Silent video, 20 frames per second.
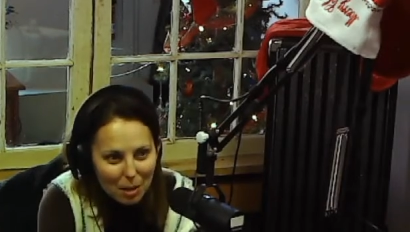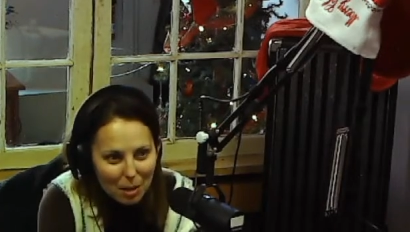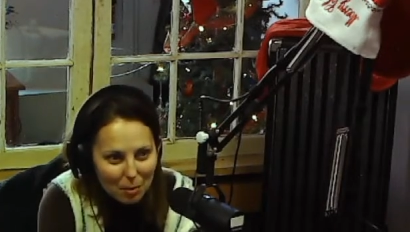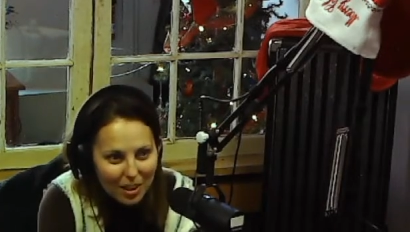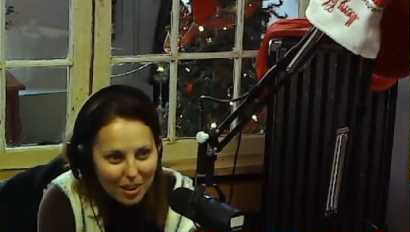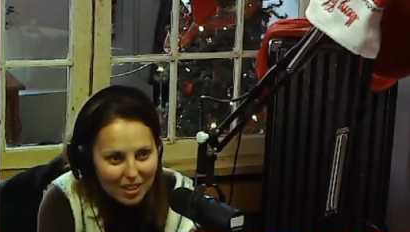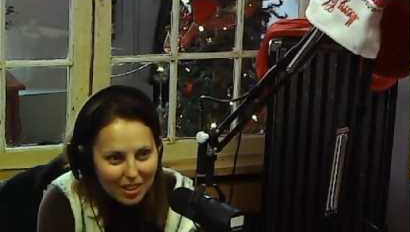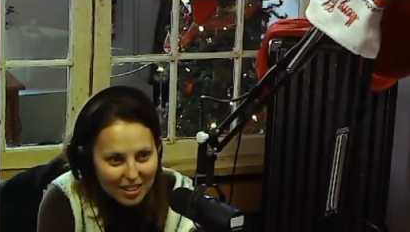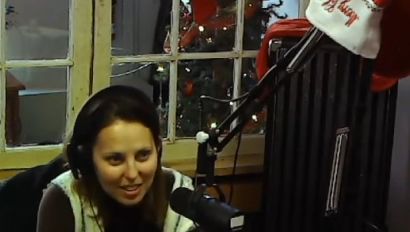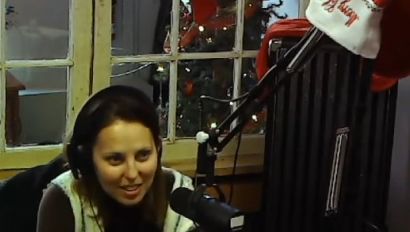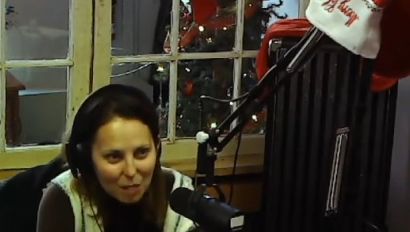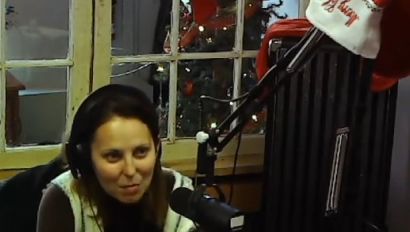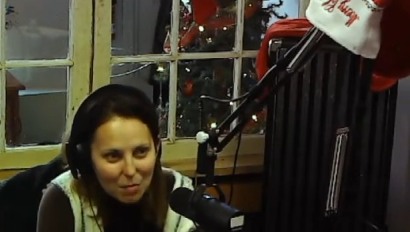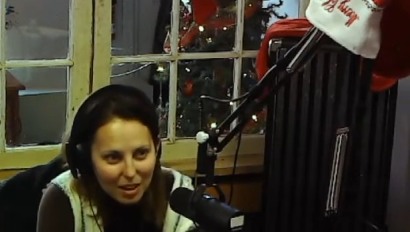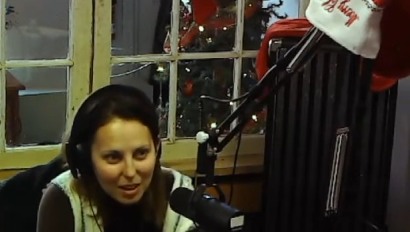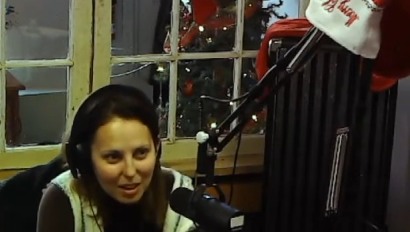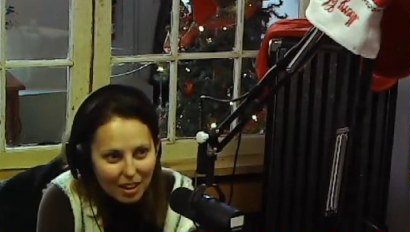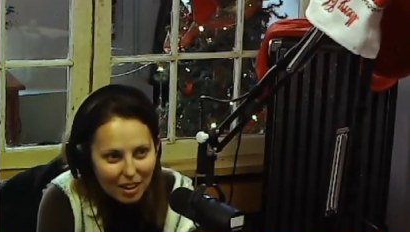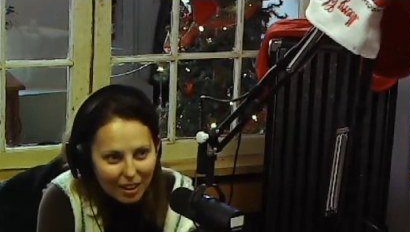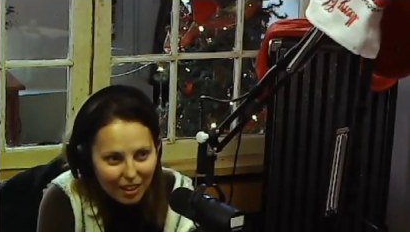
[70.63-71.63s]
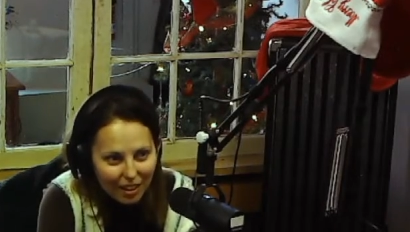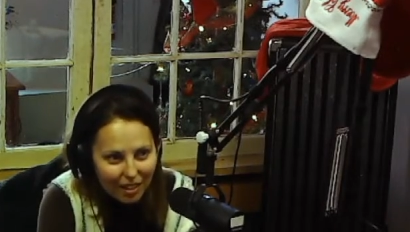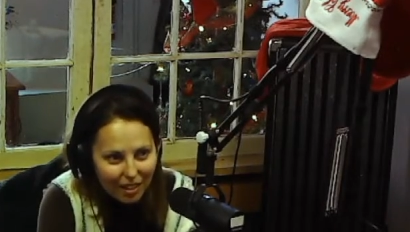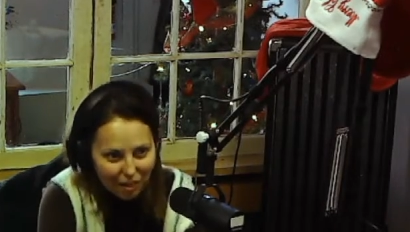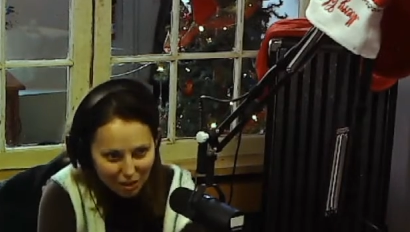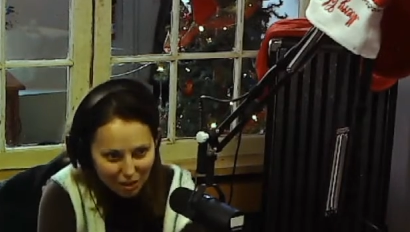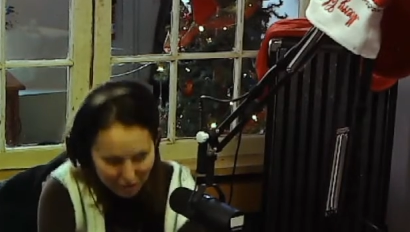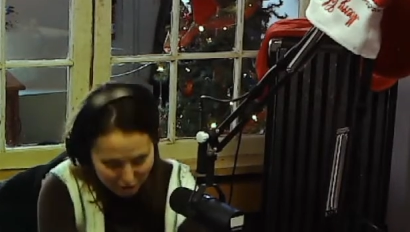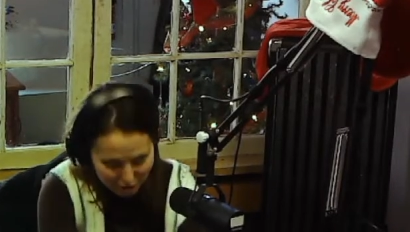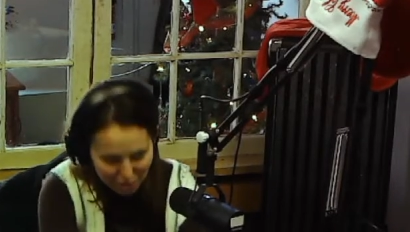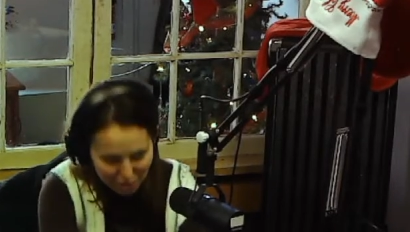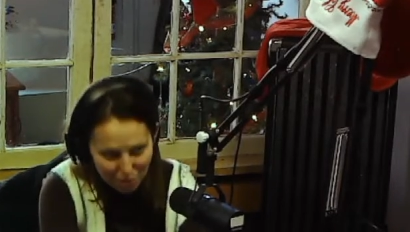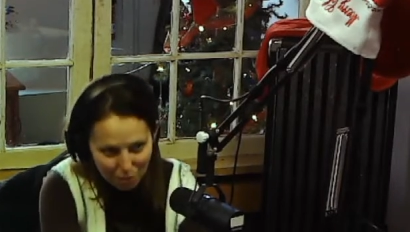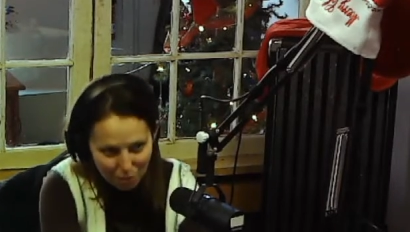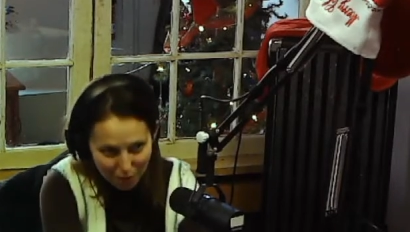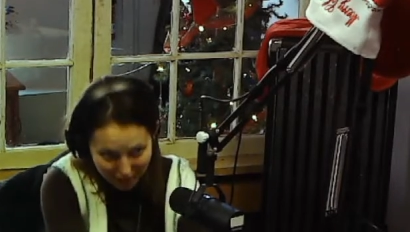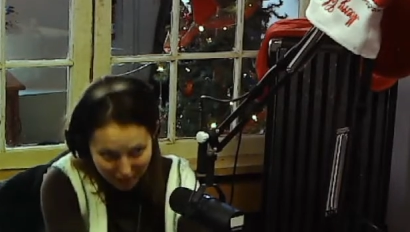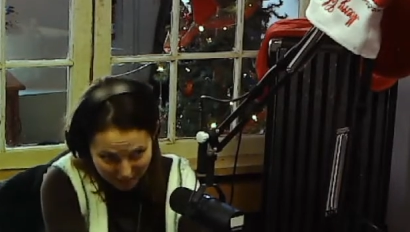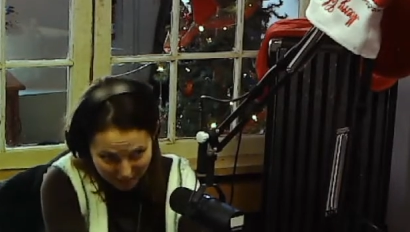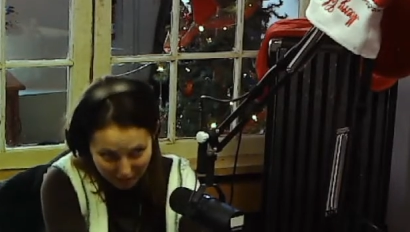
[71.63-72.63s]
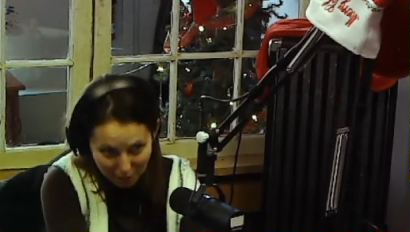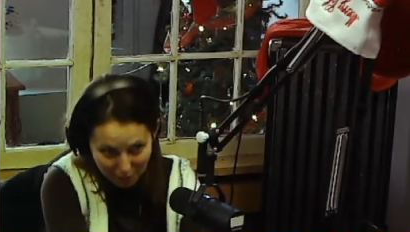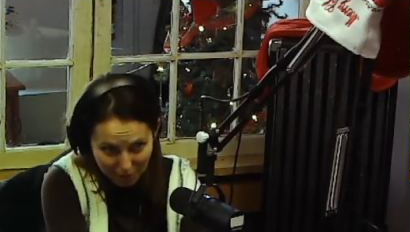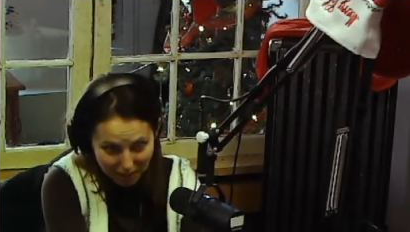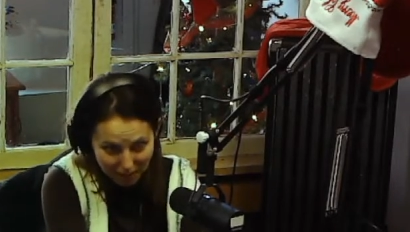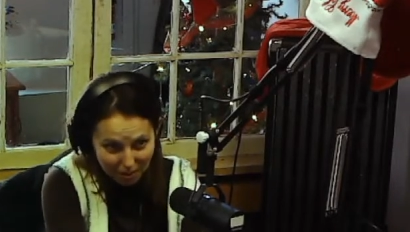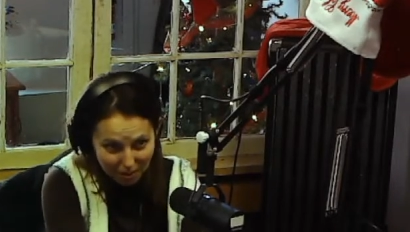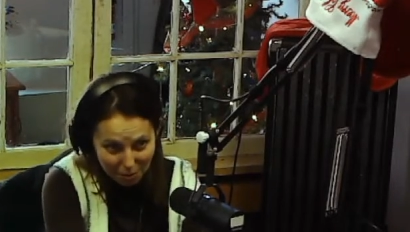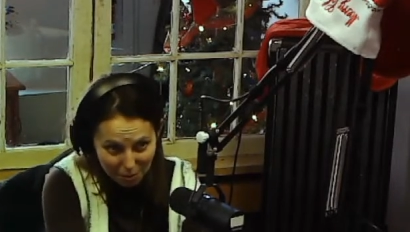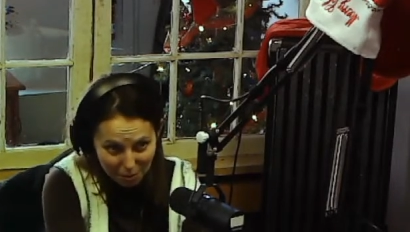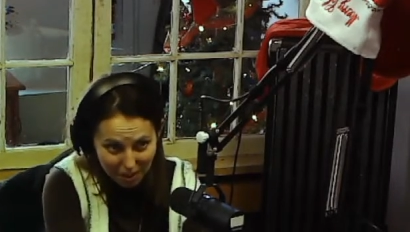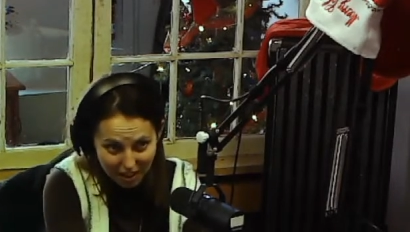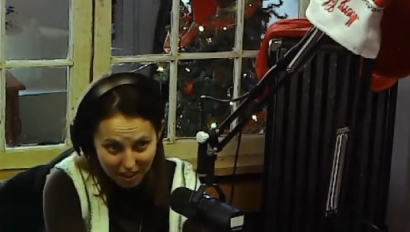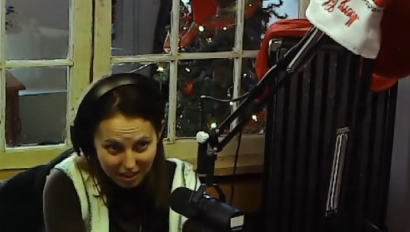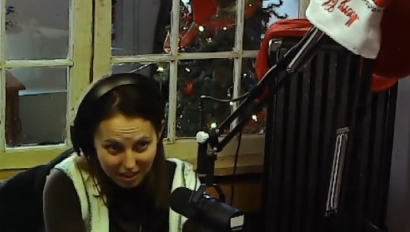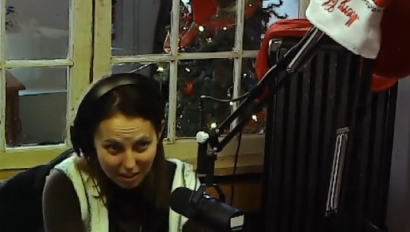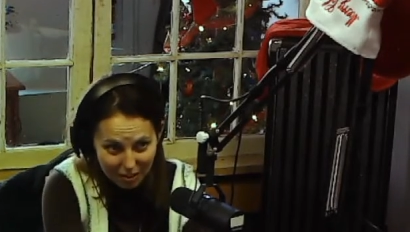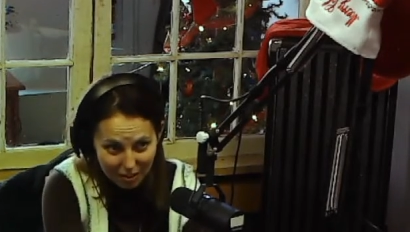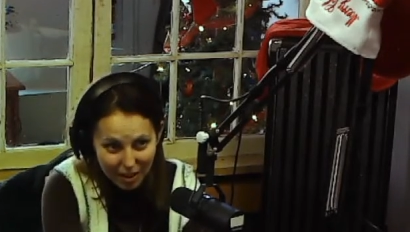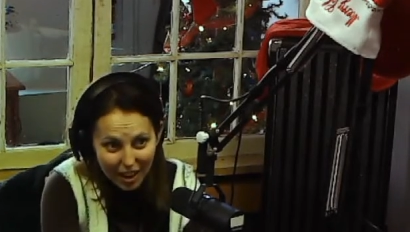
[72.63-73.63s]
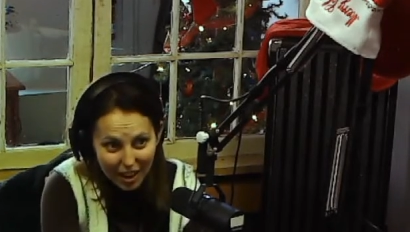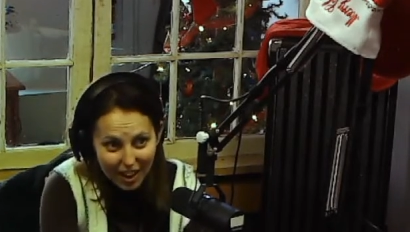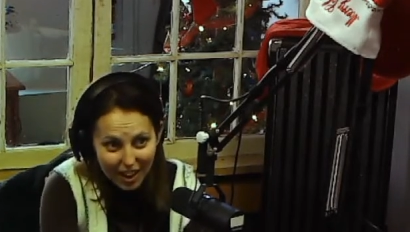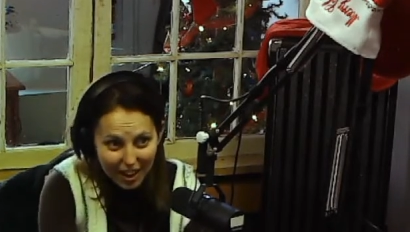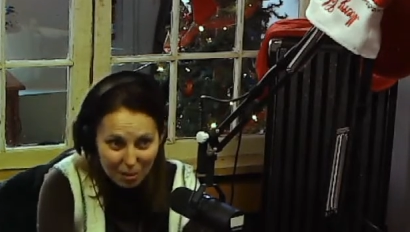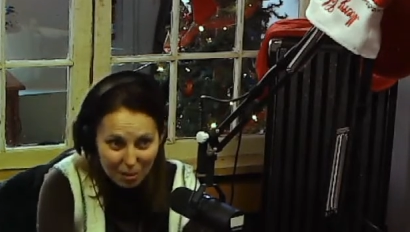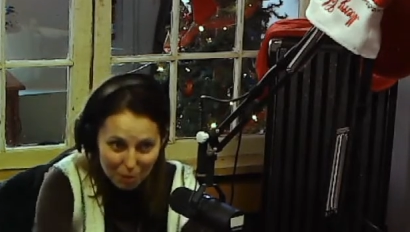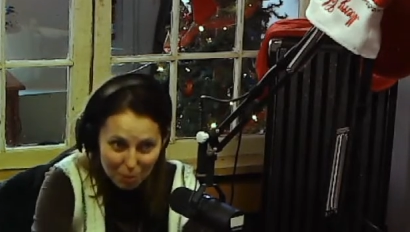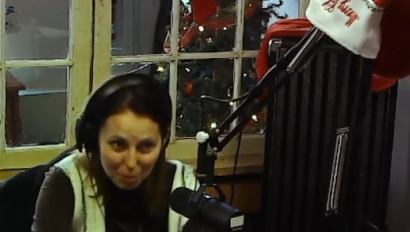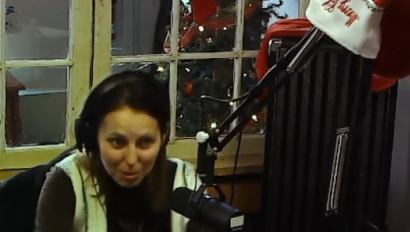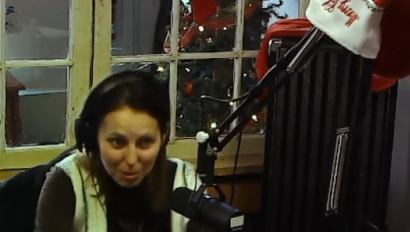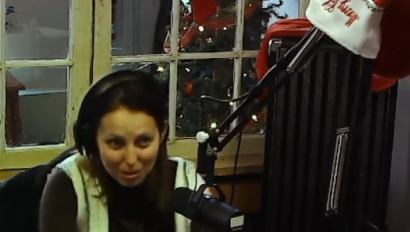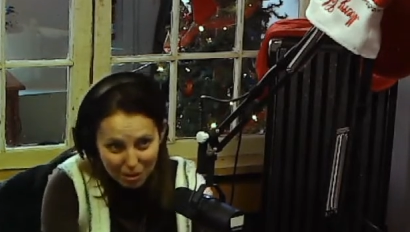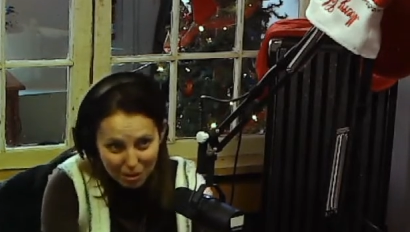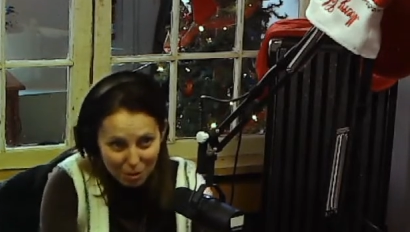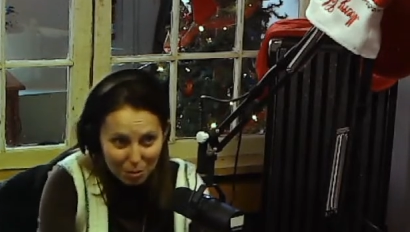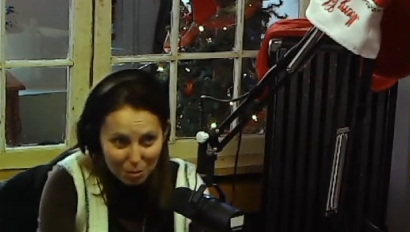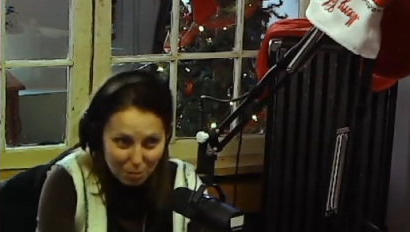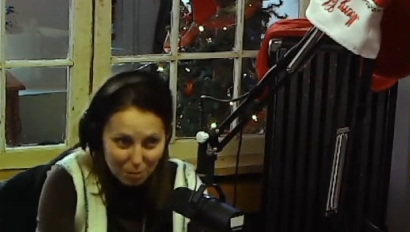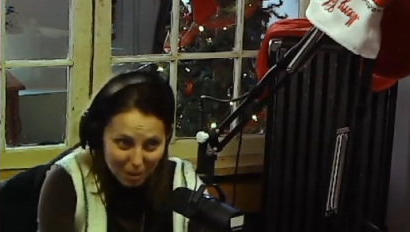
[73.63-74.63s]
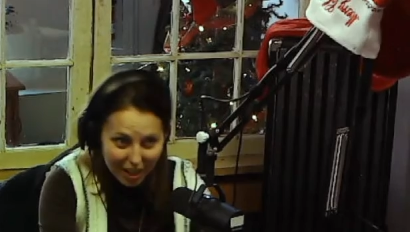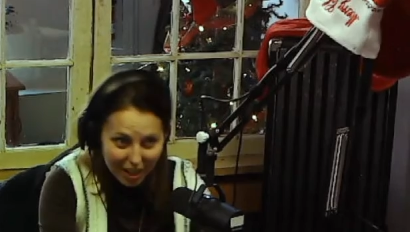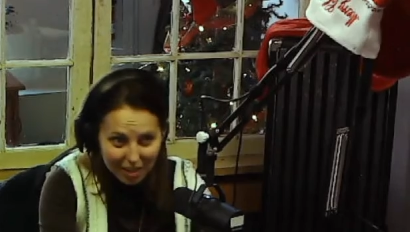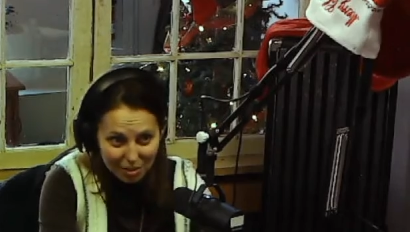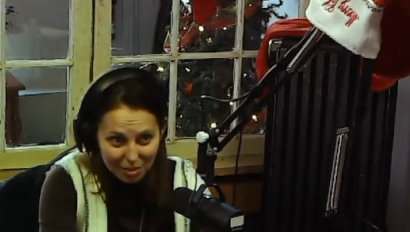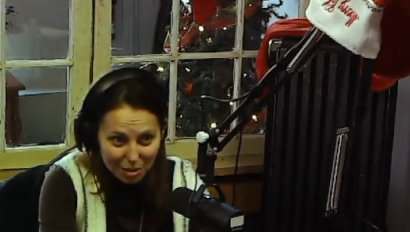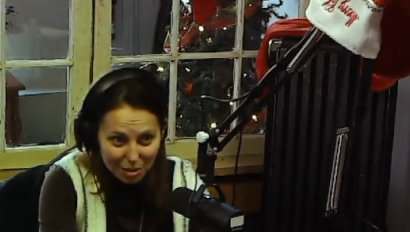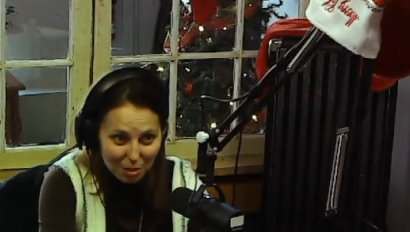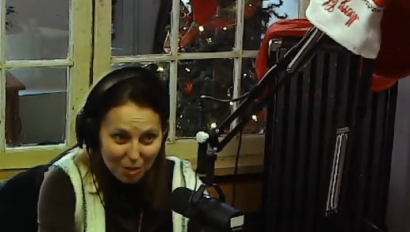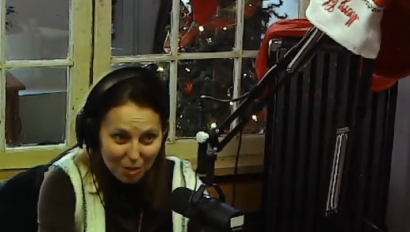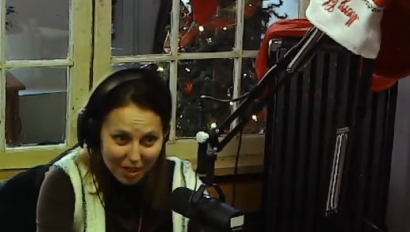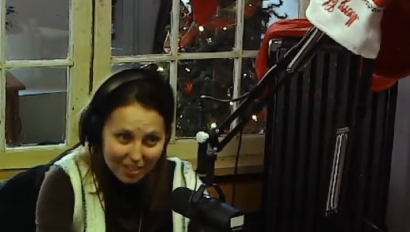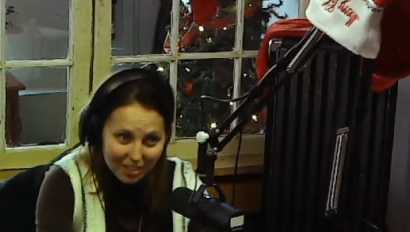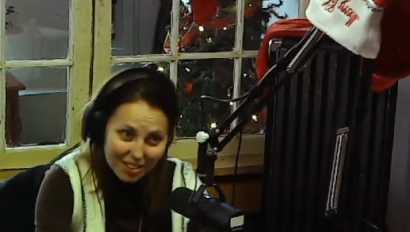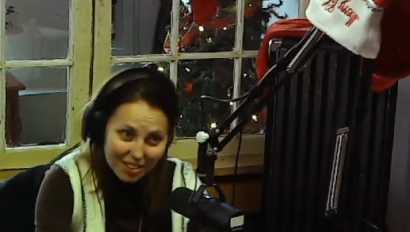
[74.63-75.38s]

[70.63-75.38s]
and set me on the stool with him at the piano. And we would do piano duets in